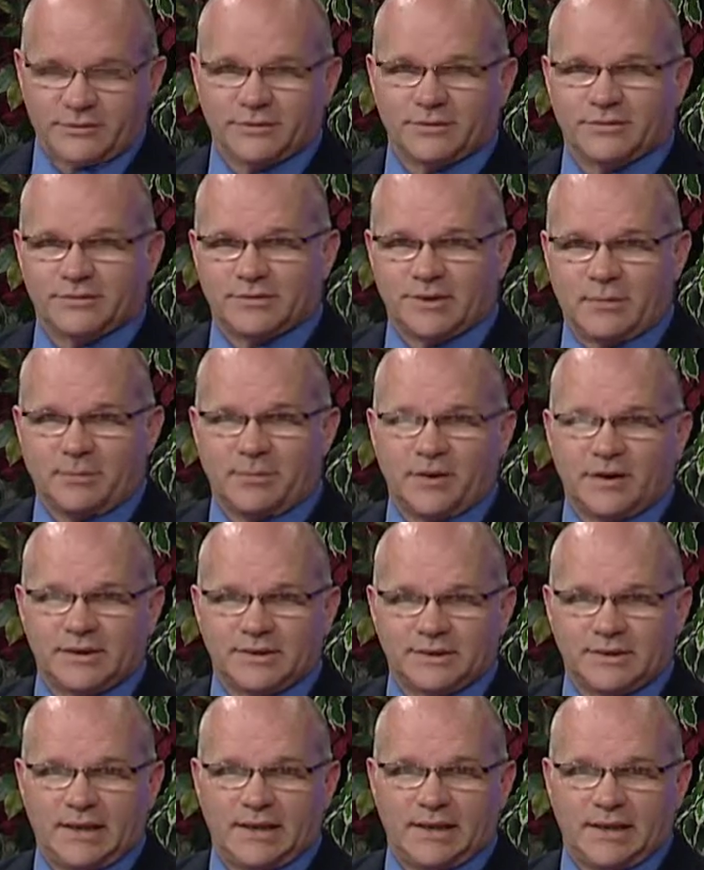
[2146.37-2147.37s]
So somebody's
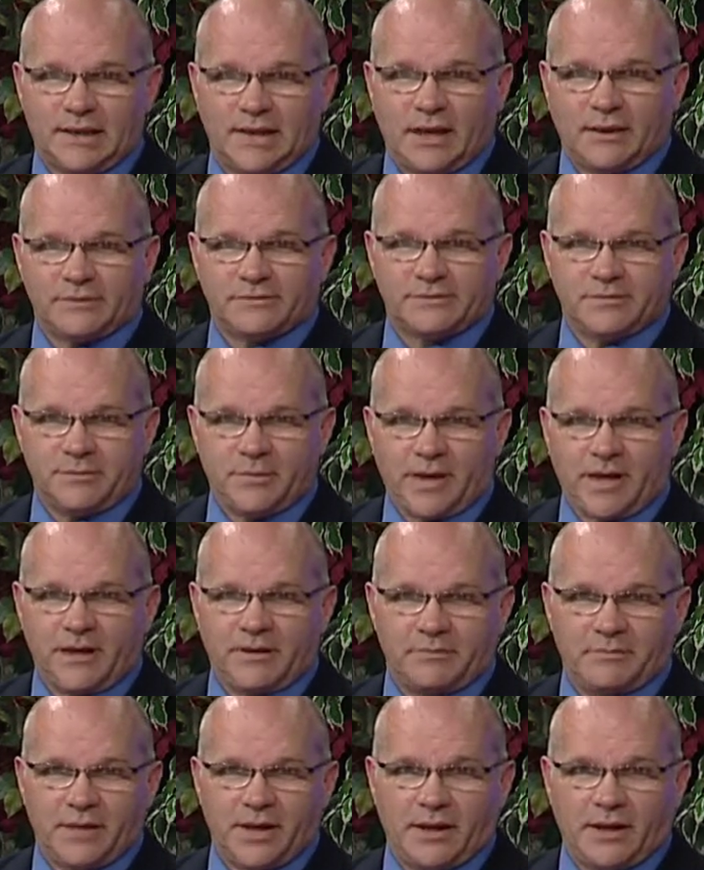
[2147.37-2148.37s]
sending out some
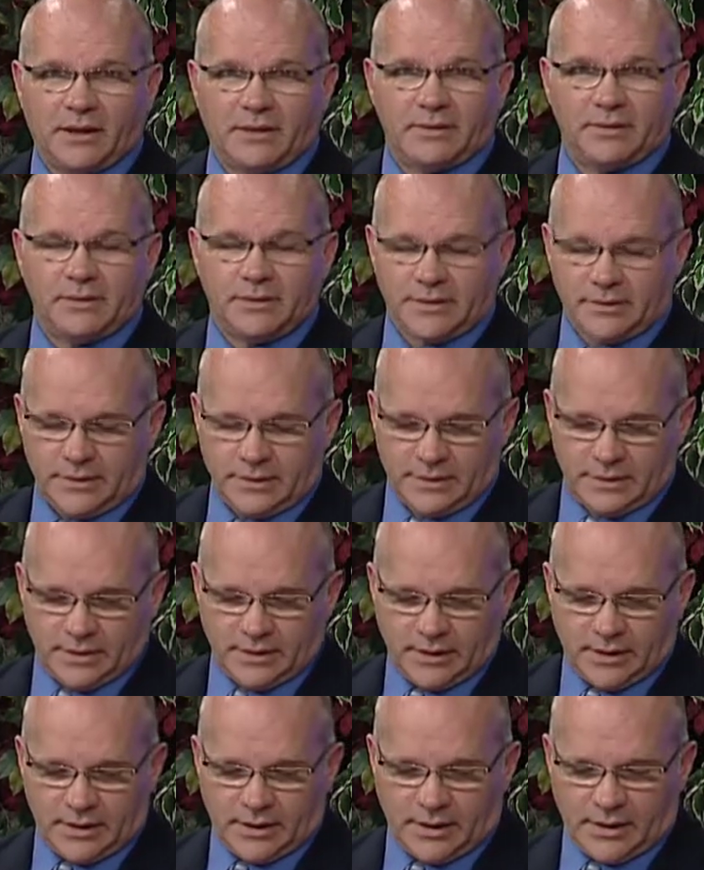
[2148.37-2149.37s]
hate mail
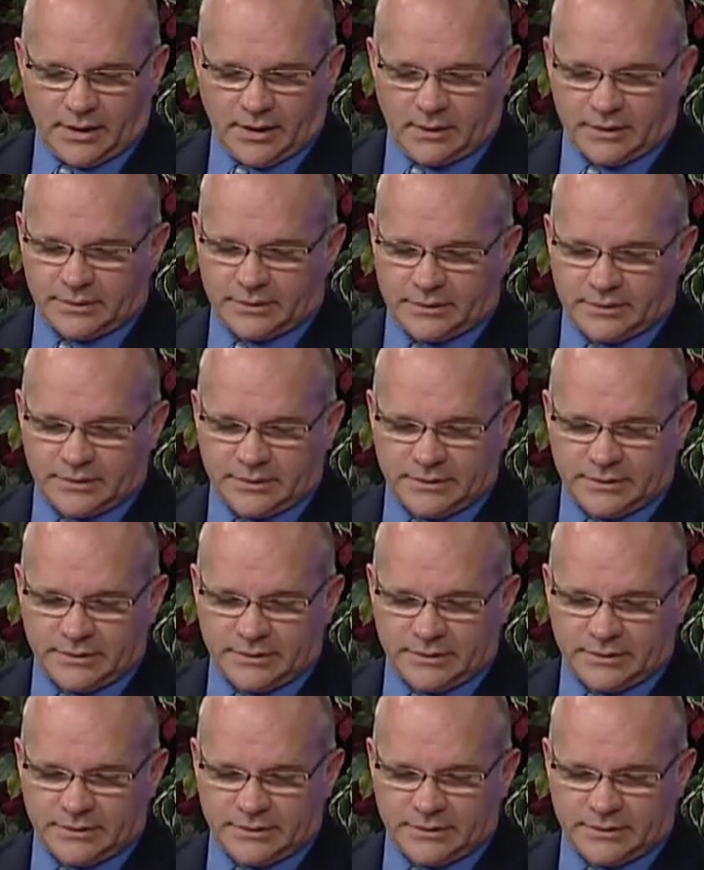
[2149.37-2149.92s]
to